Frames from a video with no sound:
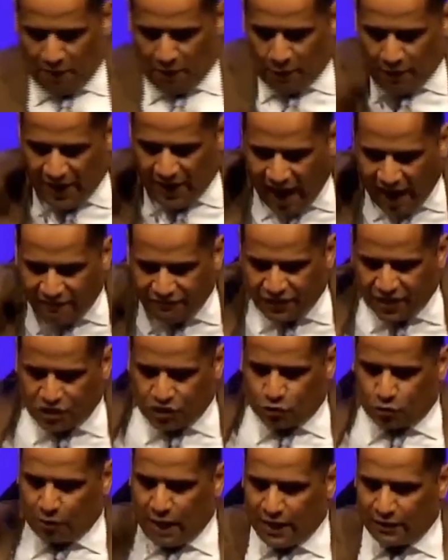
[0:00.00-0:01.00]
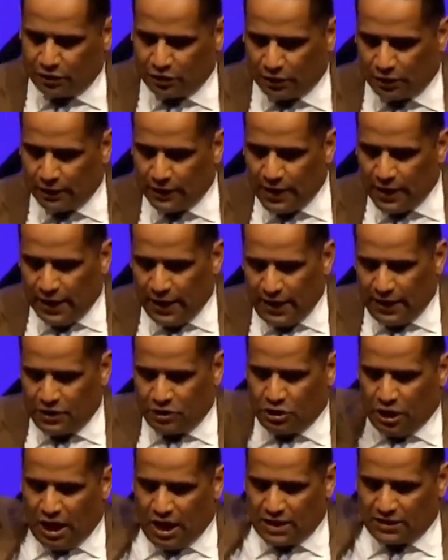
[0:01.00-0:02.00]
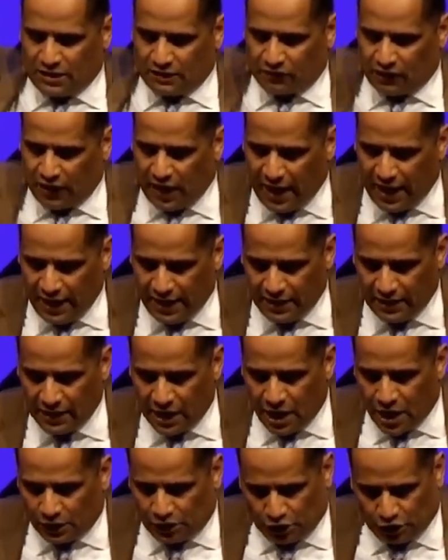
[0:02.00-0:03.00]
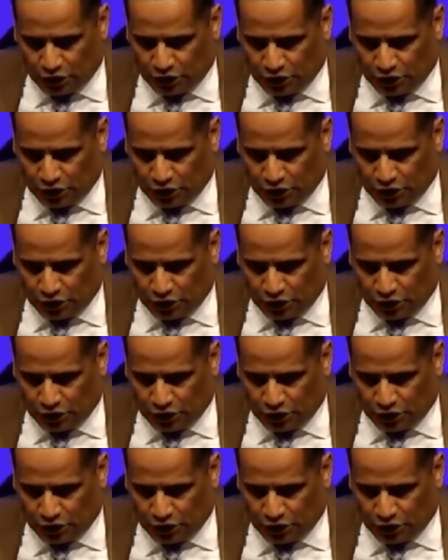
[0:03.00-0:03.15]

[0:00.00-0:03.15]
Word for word: we have this treasure in jars of clay to show